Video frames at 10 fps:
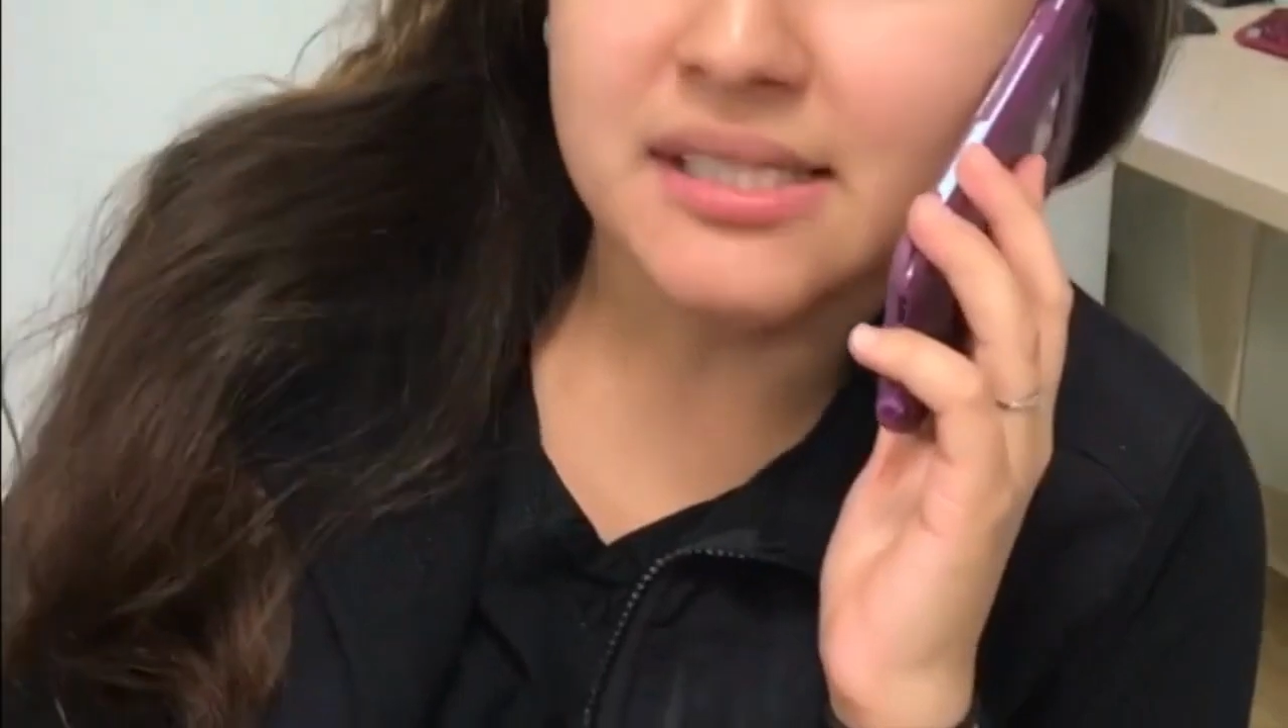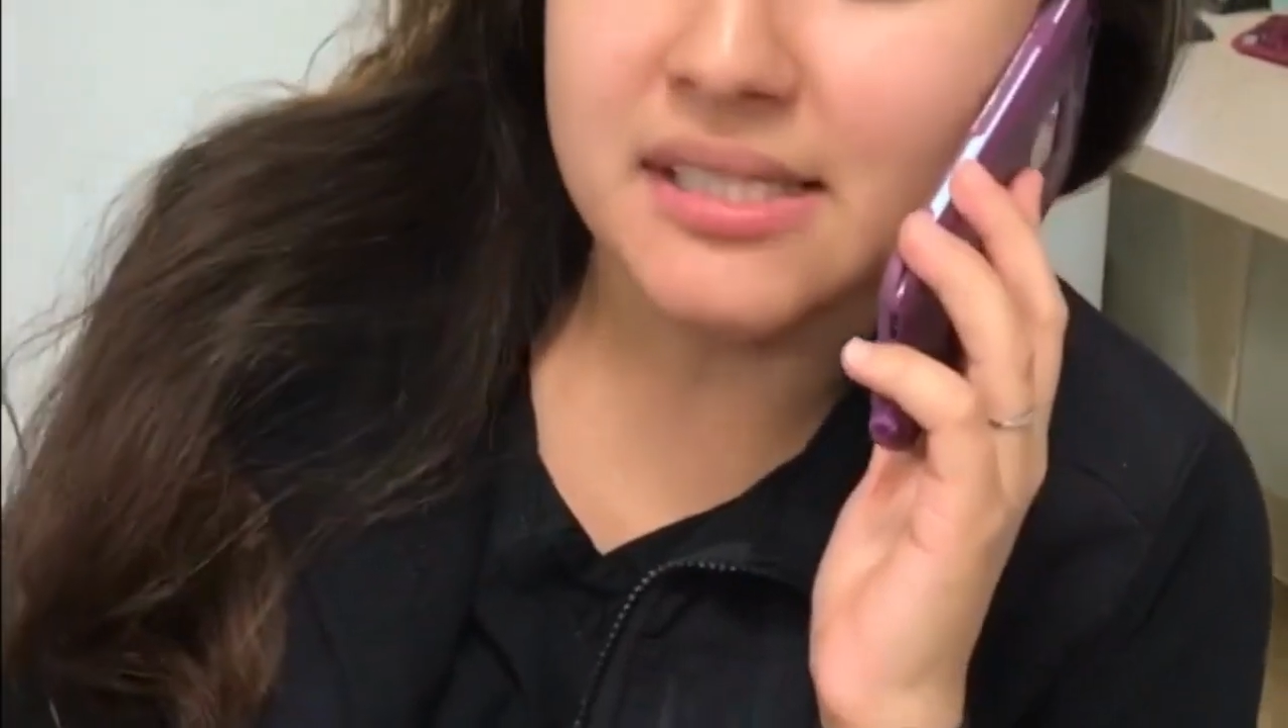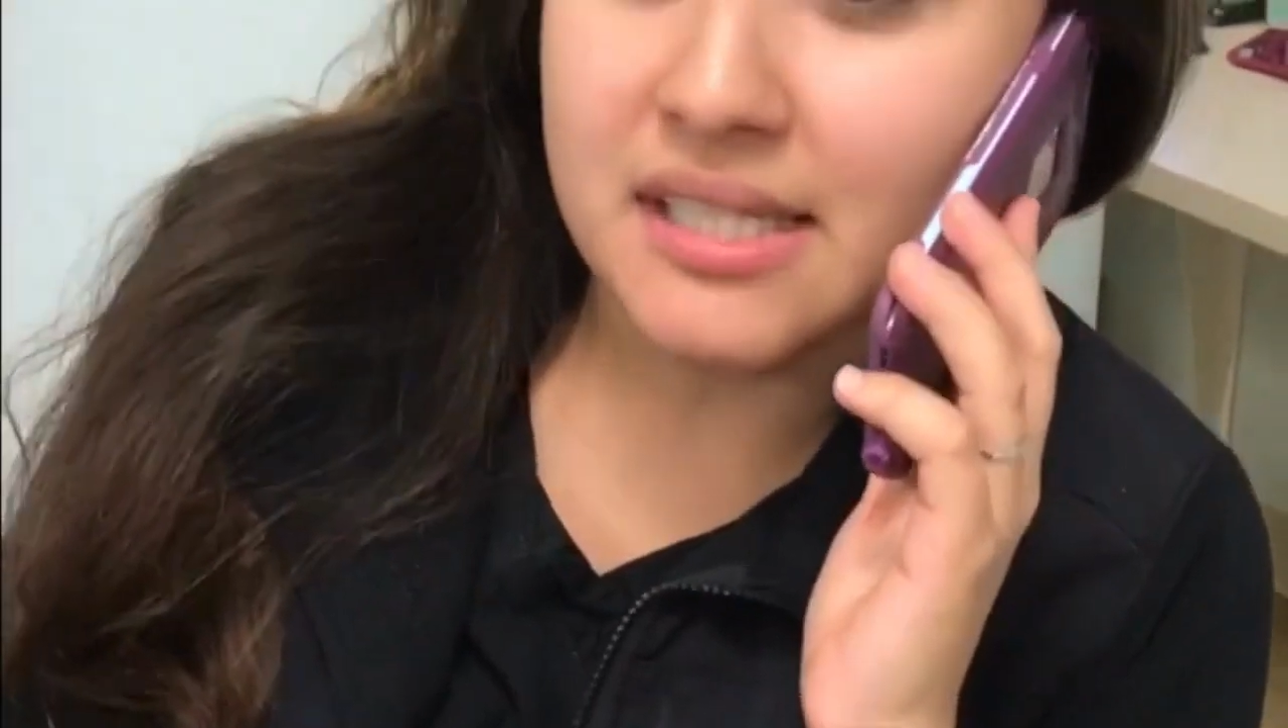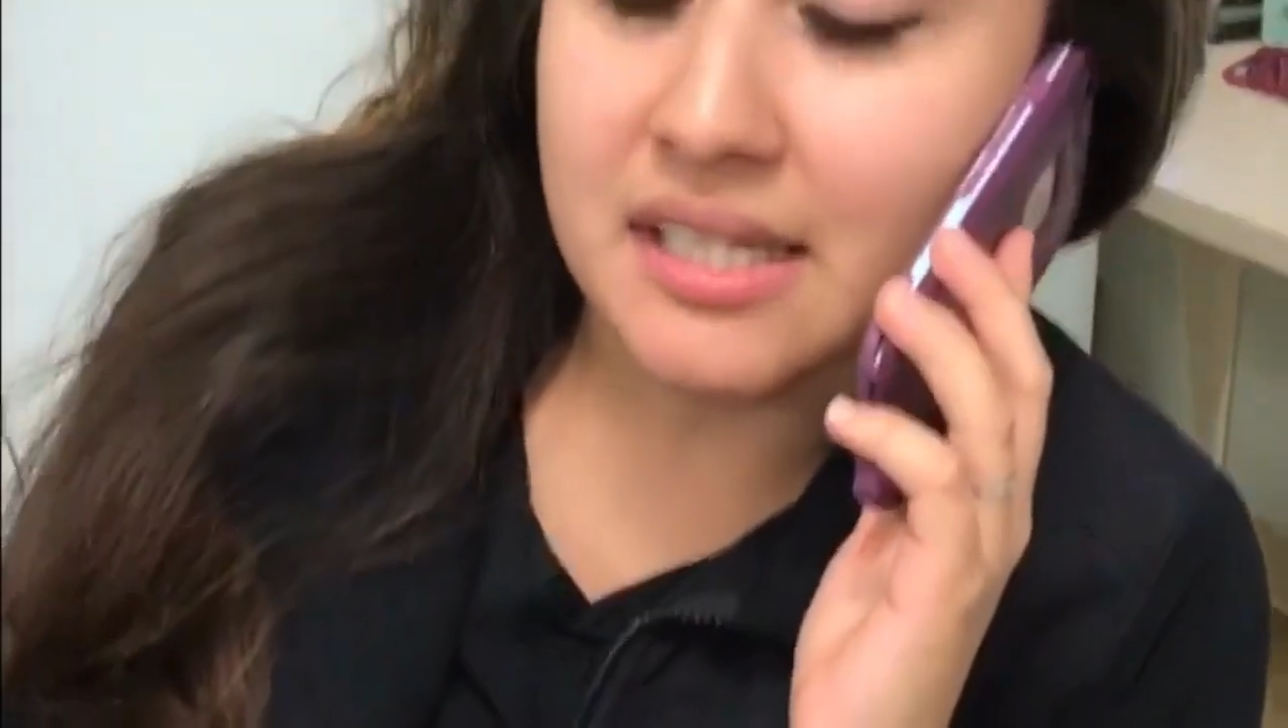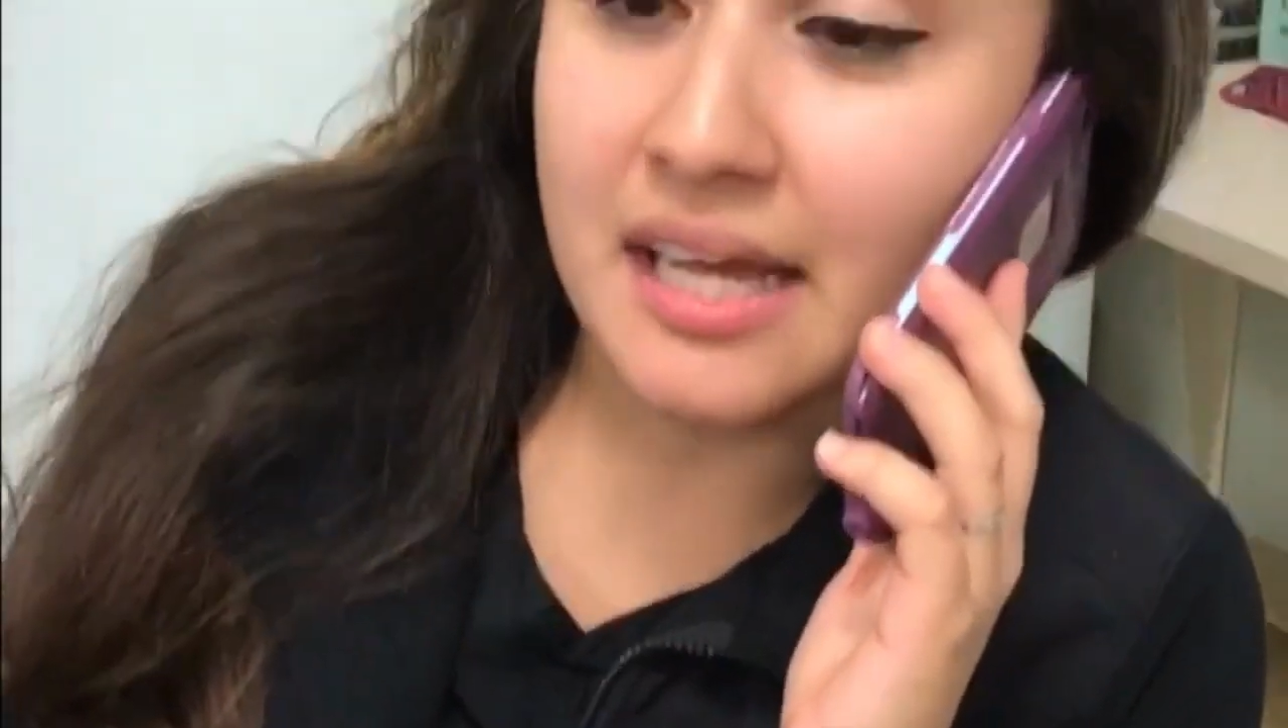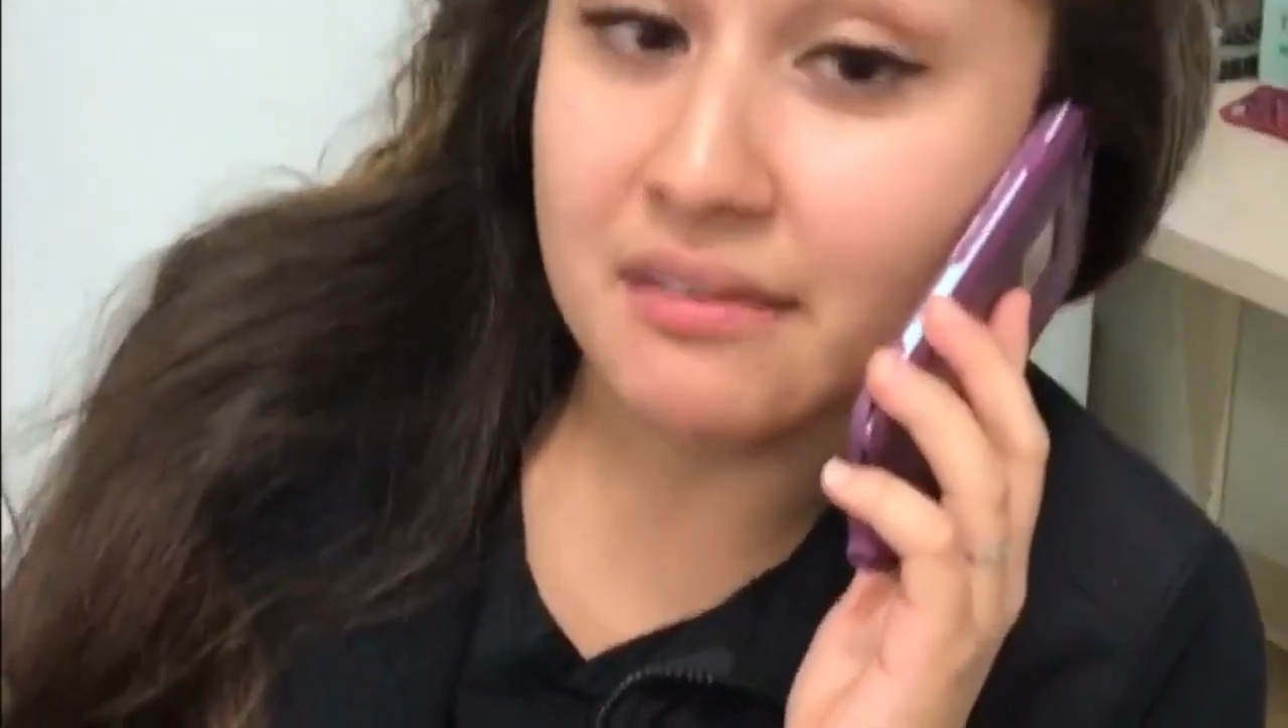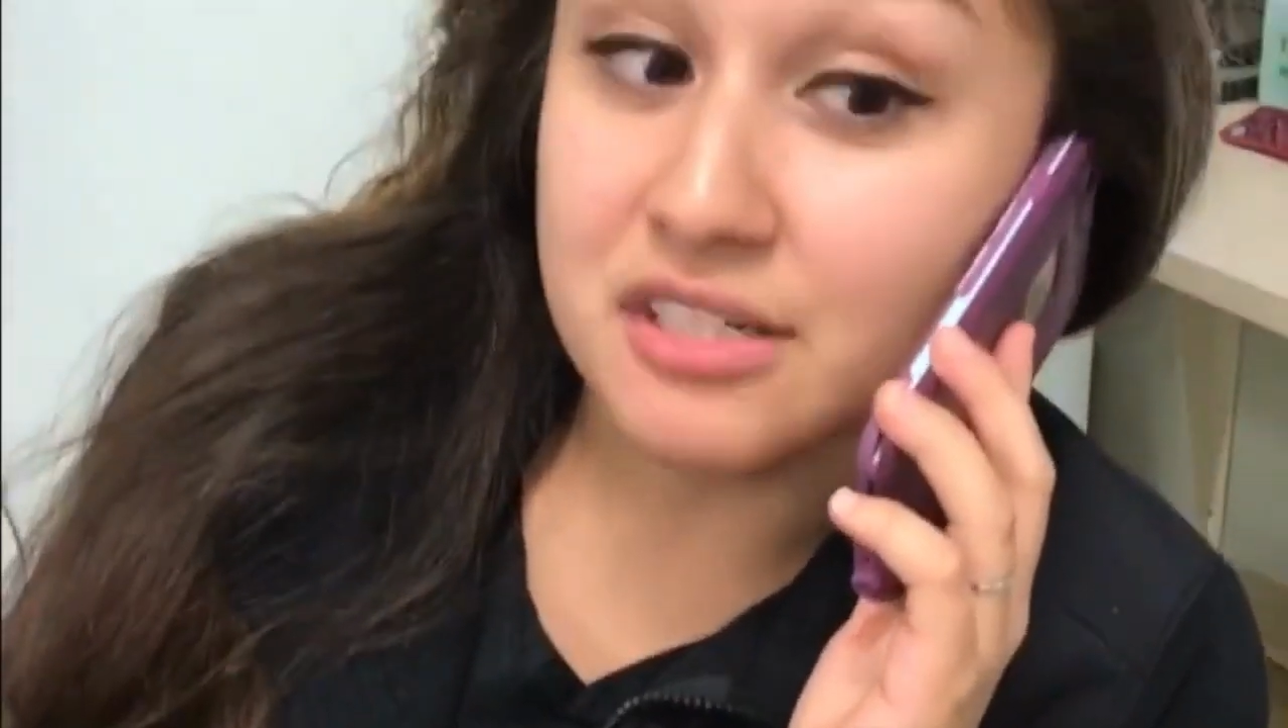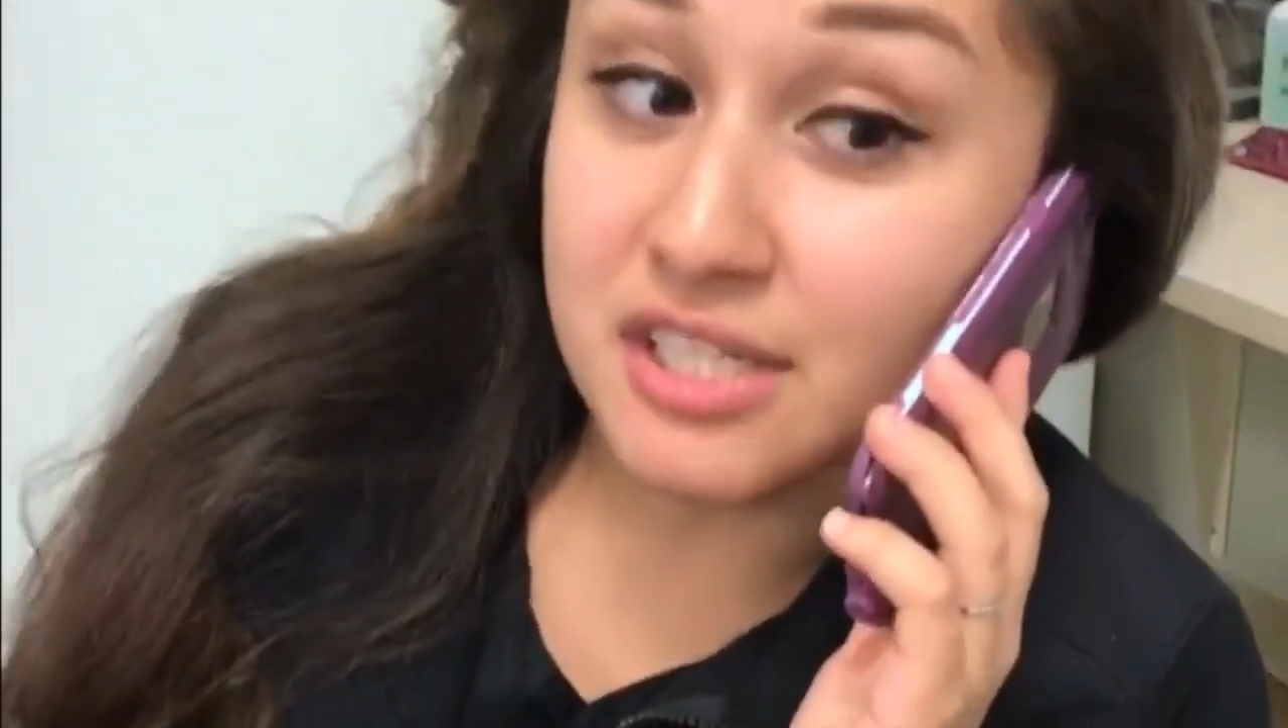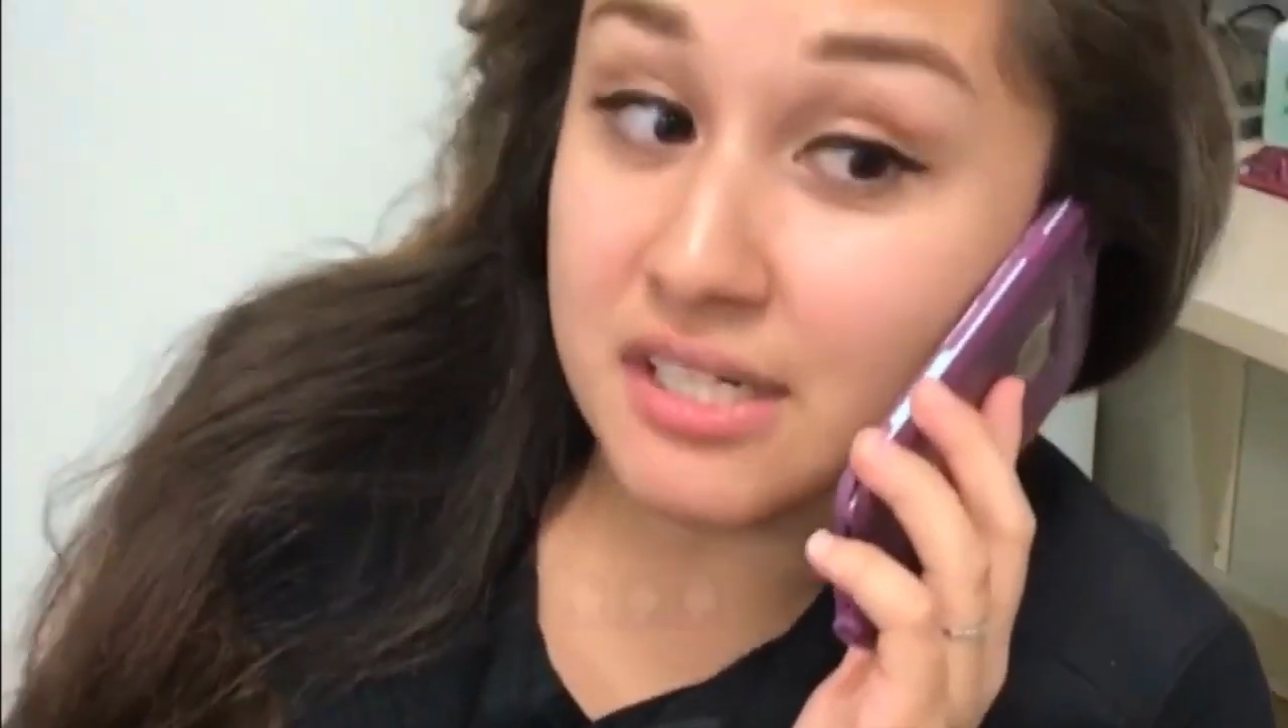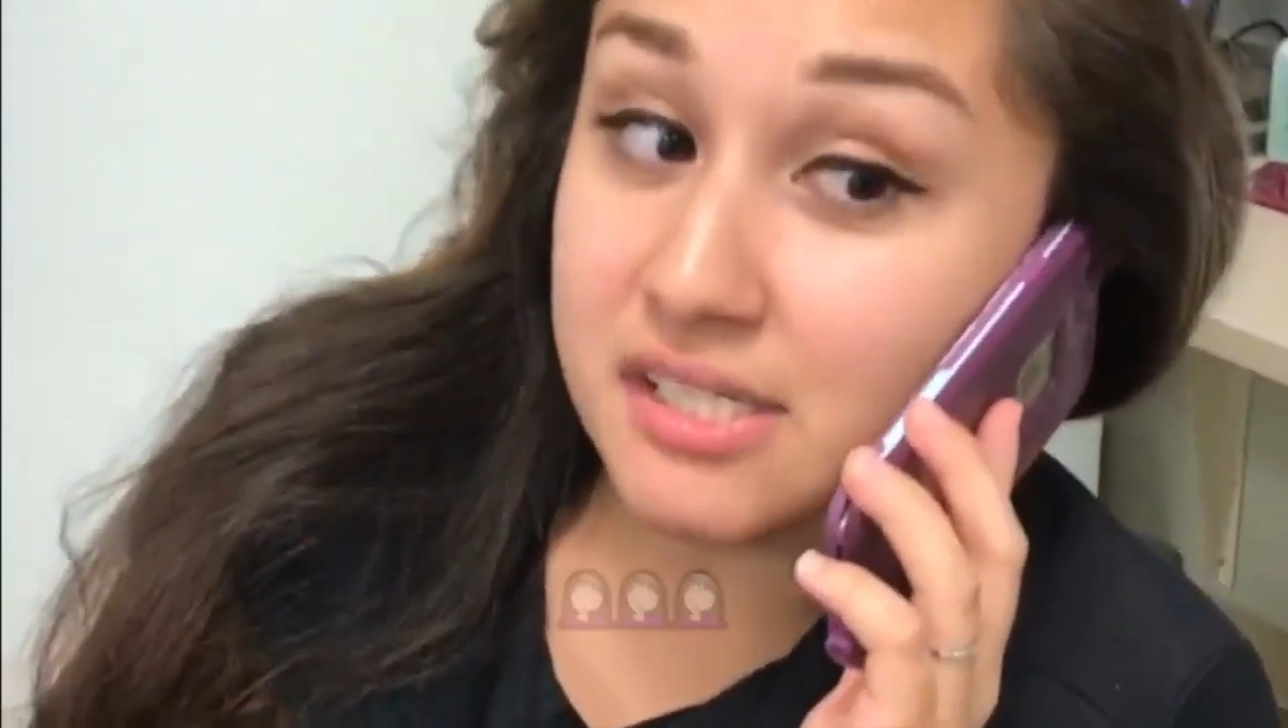didn't have a
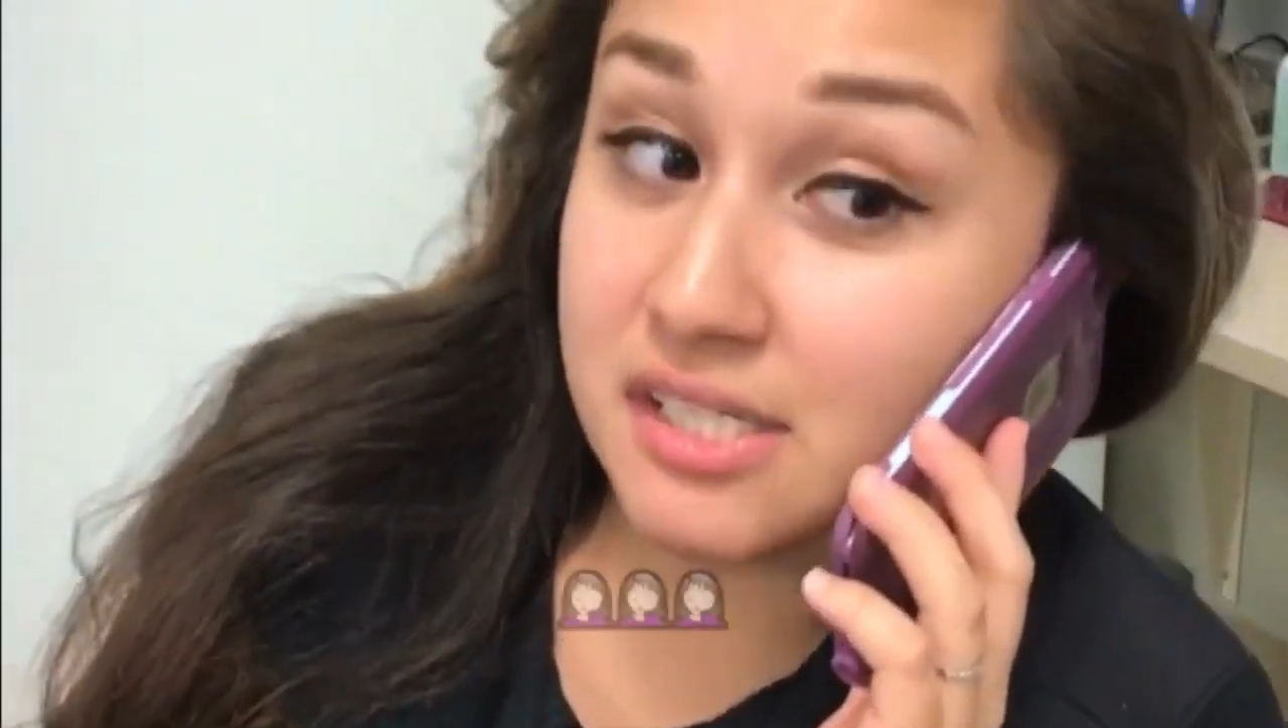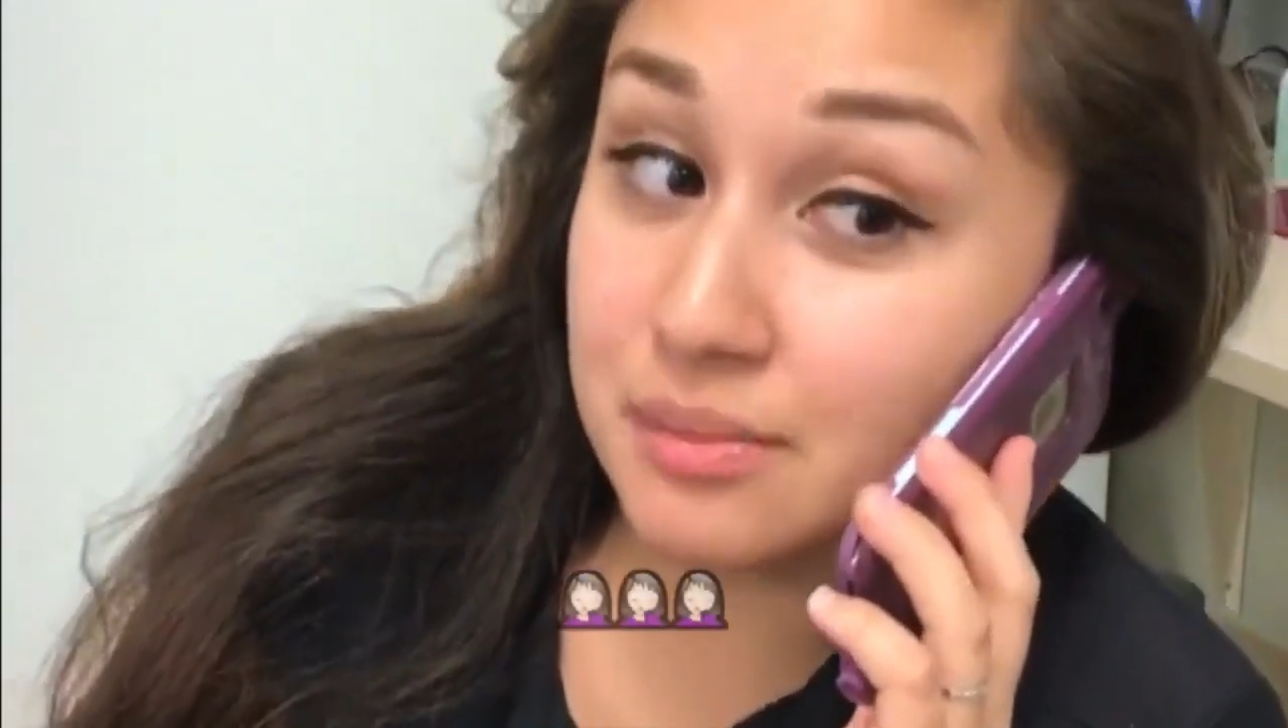chance